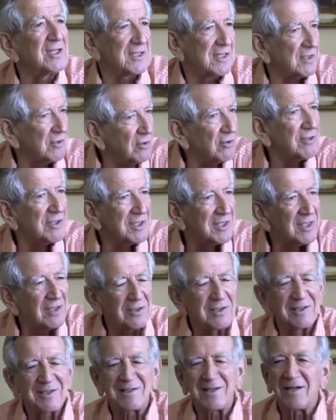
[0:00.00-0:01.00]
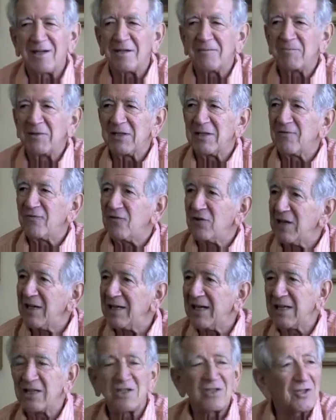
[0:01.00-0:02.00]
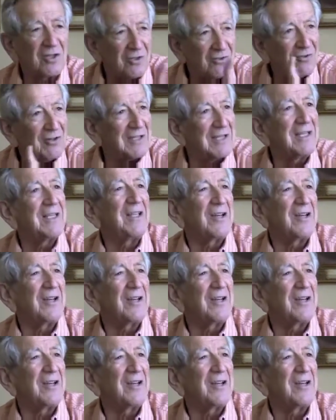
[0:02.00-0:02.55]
He said, you can stay on the truck, and I saw,